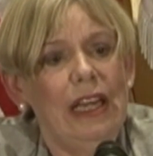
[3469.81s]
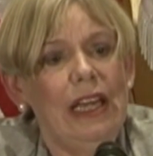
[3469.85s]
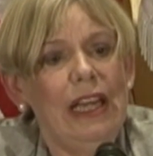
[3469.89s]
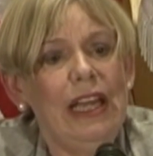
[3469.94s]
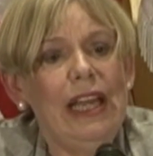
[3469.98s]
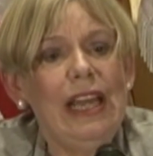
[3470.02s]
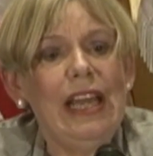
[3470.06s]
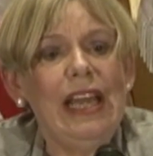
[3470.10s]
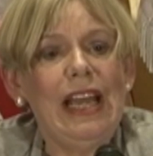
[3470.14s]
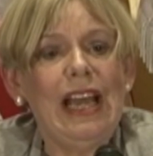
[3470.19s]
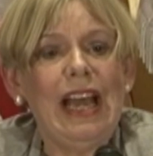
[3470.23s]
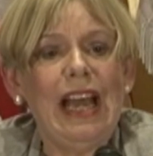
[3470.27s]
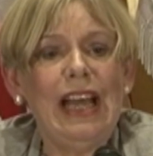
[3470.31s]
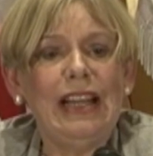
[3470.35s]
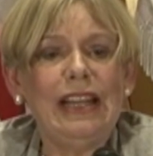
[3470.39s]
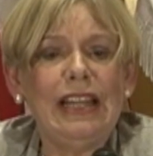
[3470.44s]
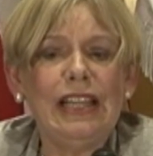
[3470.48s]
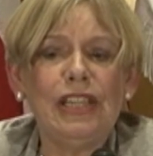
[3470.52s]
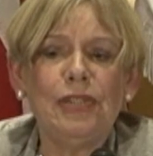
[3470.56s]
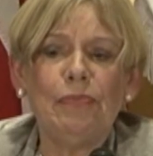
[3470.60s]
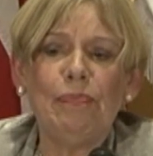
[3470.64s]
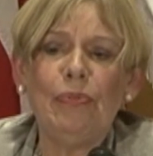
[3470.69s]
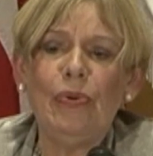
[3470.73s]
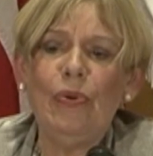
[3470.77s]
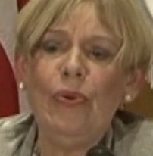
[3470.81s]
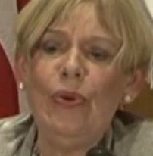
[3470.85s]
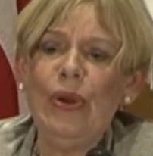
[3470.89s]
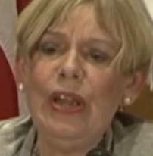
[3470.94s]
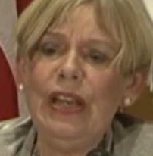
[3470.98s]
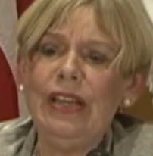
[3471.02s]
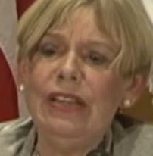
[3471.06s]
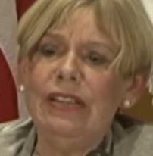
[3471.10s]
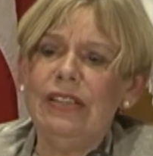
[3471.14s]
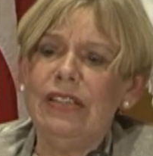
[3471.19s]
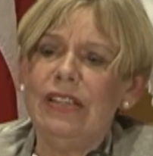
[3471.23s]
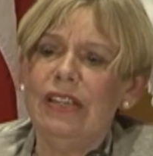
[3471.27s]
he, at this
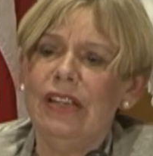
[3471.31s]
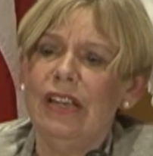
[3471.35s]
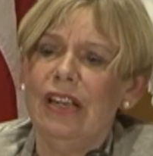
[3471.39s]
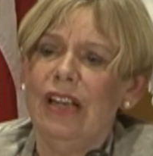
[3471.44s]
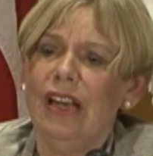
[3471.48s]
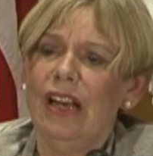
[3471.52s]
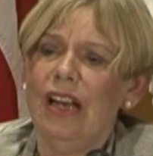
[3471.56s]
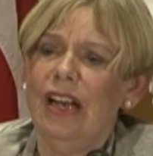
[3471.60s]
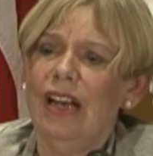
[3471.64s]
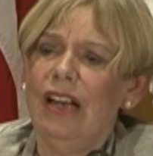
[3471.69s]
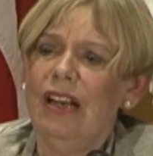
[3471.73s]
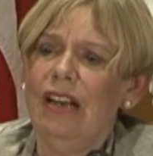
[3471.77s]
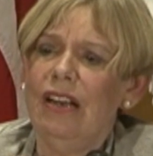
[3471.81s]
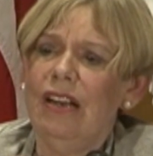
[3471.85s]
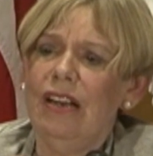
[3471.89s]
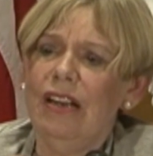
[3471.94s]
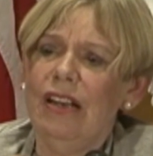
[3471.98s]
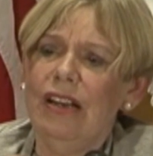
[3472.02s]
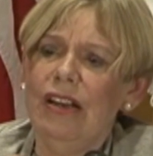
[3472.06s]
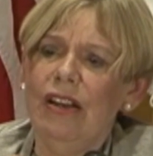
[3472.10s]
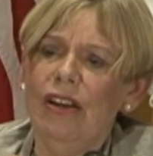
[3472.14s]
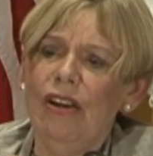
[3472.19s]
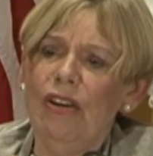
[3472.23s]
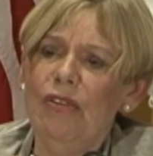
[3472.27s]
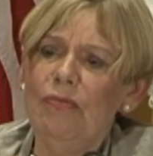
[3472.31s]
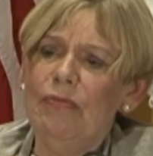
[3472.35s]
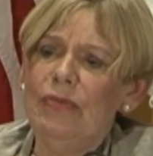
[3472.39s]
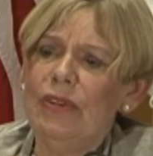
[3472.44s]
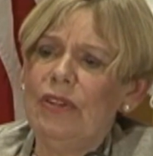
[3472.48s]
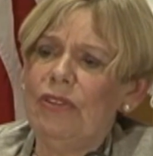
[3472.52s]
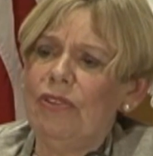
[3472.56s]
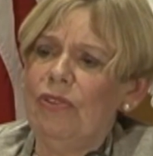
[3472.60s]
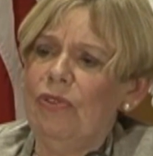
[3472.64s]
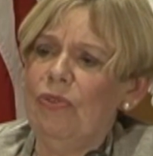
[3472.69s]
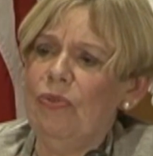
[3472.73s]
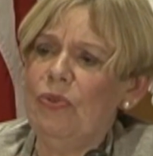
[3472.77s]
point, uh,
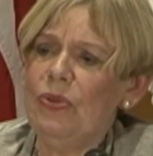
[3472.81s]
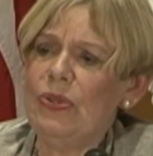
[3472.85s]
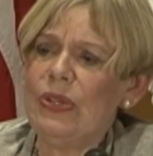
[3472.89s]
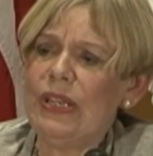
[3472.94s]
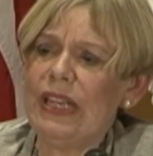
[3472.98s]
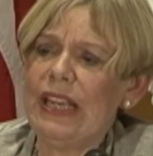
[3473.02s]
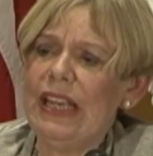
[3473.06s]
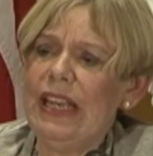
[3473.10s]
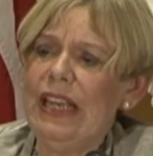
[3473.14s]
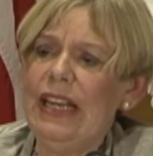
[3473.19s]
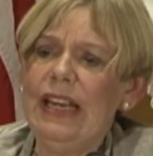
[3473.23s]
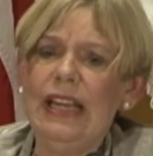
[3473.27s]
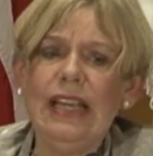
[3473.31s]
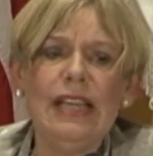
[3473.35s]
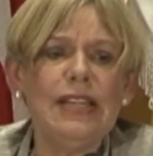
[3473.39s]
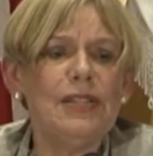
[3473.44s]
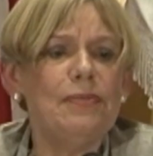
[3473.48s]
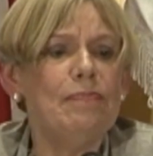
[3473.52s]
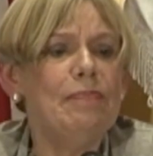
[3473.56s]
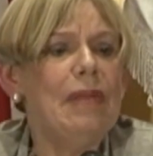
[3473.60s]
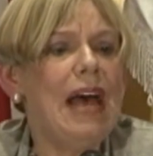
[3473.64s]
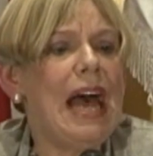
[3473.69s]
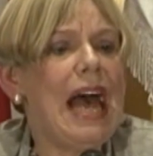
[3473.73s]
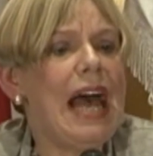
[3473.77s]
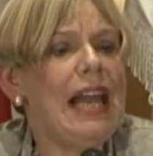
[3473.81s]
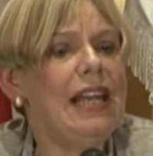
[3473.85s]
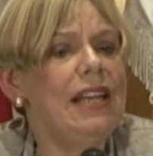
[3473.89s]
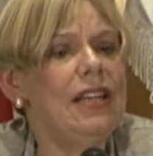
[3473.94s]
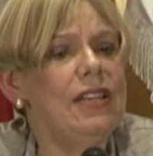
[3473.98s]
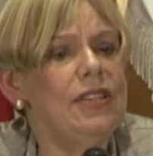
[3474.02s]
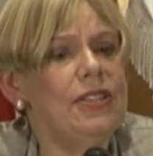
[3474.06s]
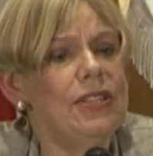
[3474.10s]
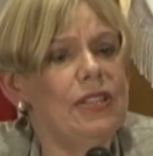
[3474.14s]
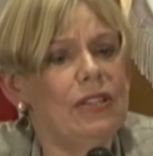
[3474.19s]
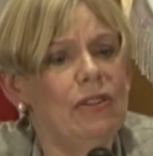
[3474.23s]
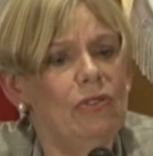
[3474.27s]
Homer calls Achilles
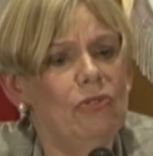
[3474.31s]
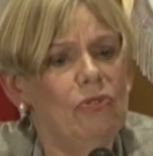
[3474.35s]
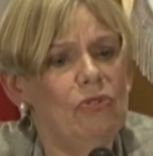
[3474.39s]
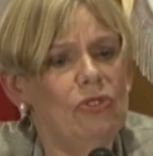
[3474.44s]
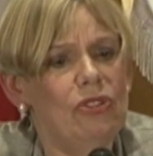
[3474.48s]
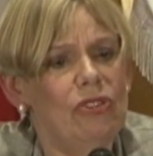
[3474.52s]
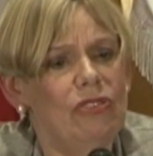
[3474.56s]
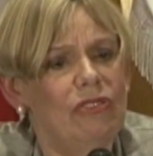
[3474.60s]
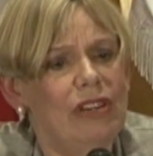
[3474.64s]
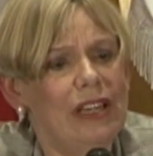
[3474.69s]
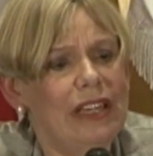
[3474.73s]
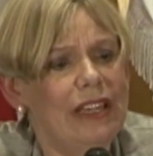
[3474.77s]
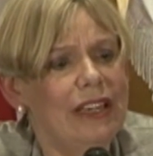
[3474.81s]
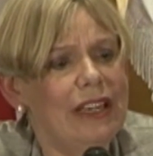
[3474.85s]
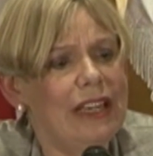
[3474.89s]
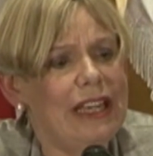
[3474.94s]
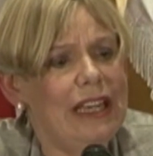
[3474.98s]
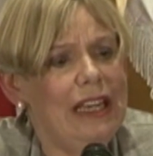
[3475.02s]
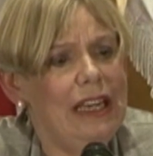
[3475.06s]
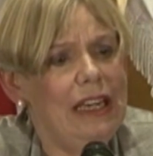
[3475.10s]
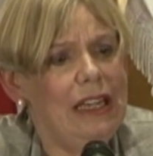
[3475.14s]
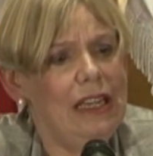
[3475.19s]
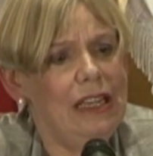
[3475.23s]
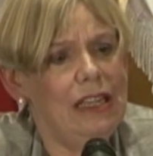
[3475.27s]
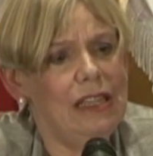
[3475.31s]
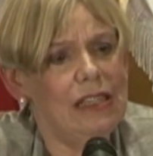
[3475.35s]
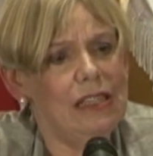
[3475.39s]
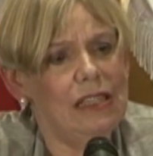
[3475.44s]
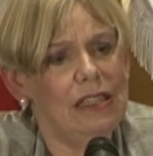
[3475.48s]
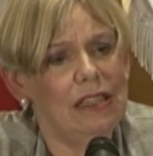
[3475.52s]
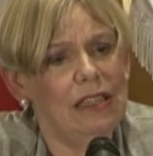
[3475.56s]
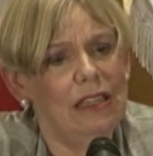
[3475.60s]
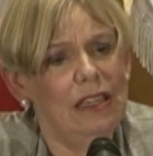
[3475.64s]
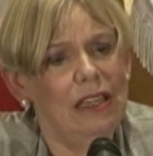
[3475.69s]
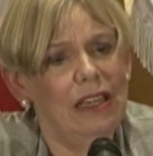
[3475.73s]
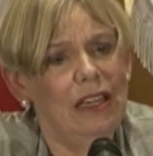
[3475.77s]
man-slaughtering Achilles,